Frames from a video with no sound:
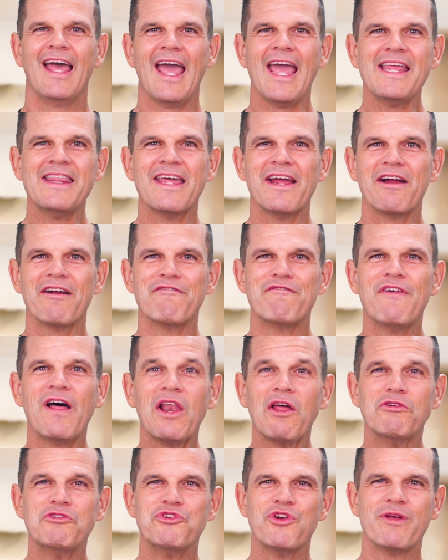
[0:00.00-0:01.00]
Hey there,
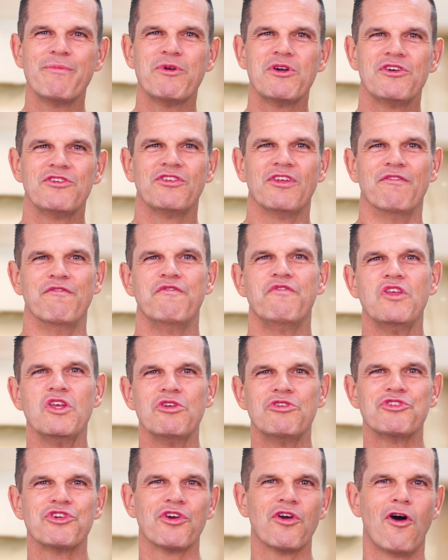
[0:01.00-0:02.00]
fellow dreamers and
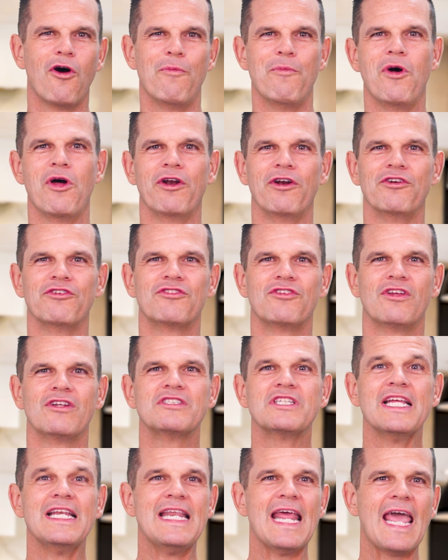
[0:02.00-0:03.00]
future homeowners.
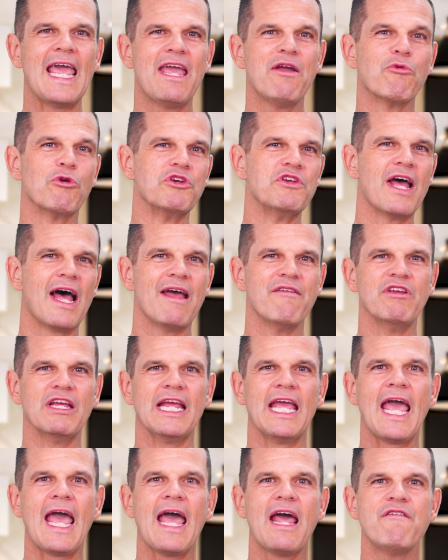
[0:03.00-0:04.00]
Today we're diving
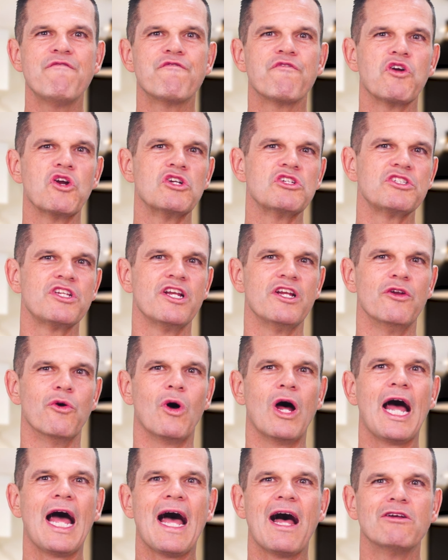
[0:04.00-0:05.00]
headfirst into
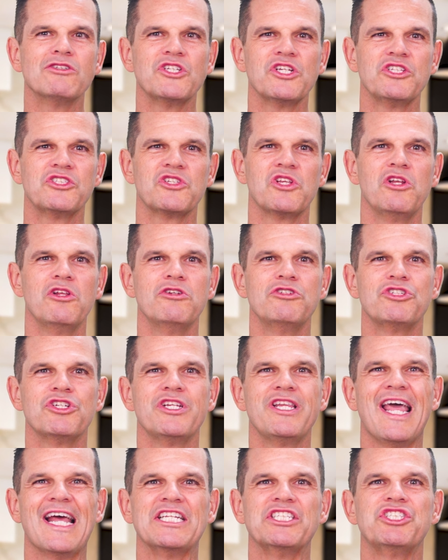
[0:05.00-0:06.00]
a housing
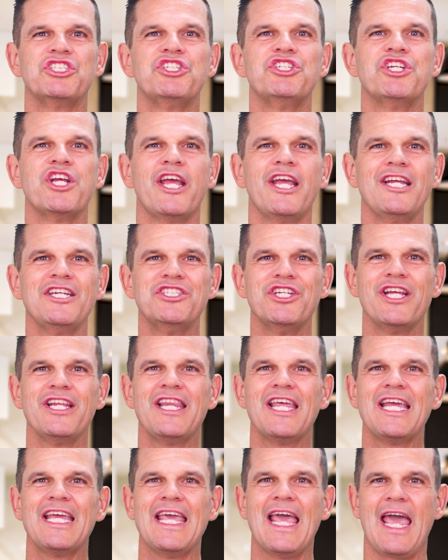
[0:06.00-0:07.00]
solution that's changing
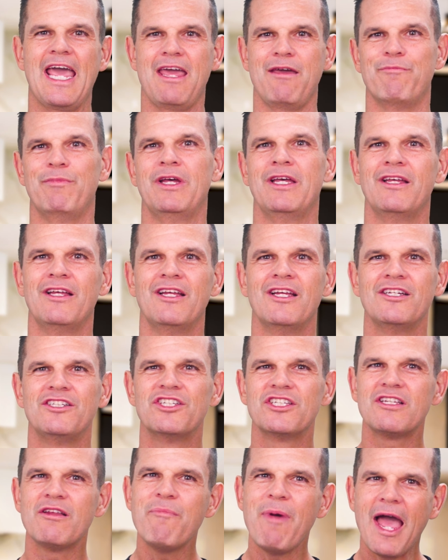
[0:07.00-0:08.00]
the game.
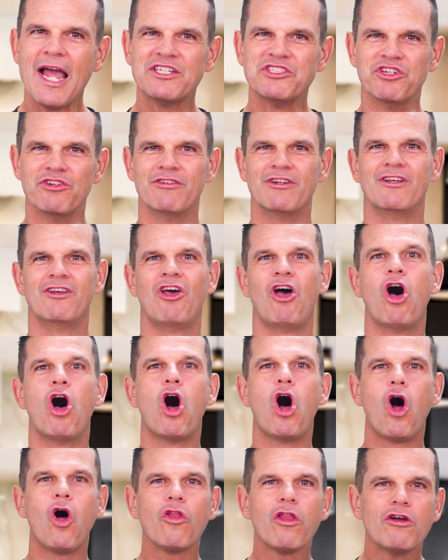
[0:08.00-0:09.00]
Just imagine
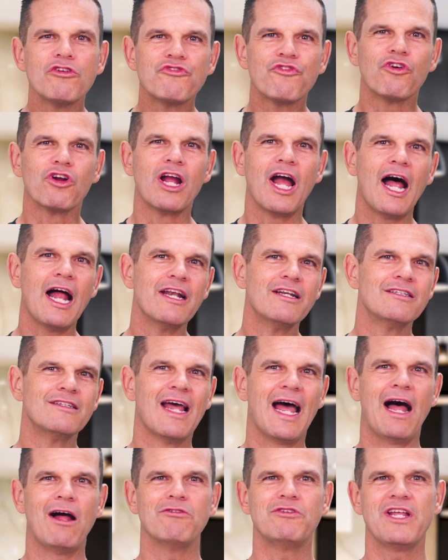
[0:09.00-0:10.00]
all those forgotten,
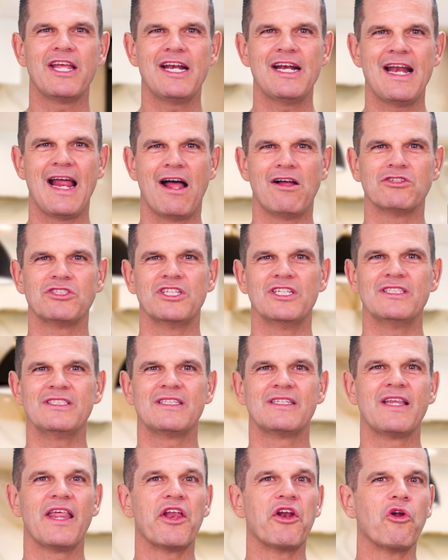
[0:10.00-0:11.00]
outdated
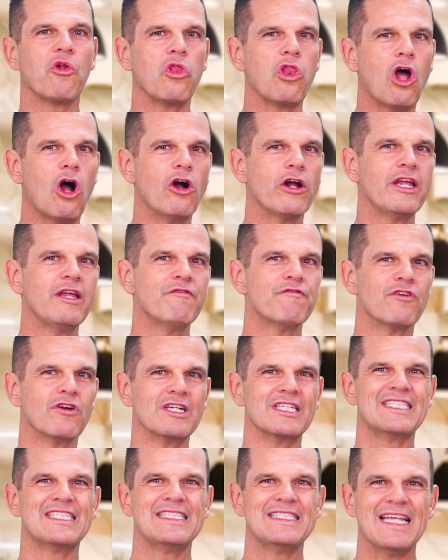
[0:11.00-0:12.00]
houses that are longing for
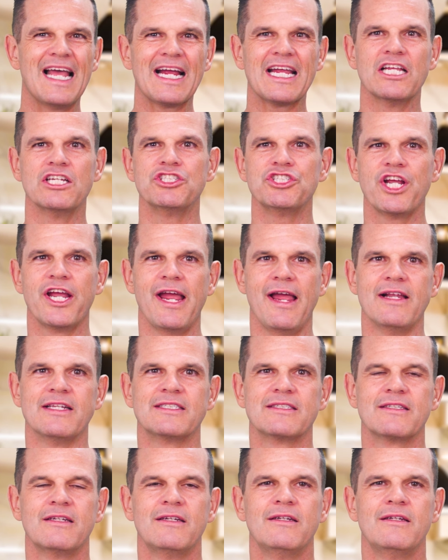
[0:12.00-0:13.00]
a second
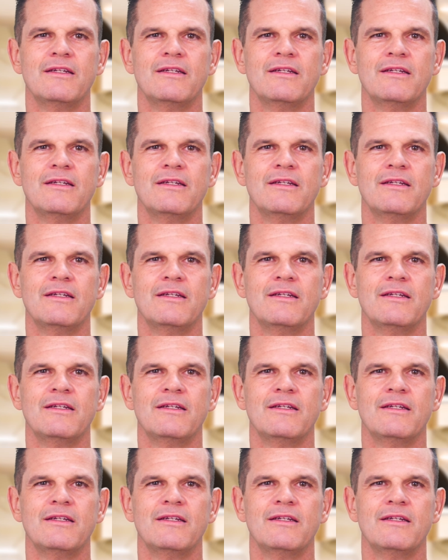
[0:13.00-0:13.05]
chance.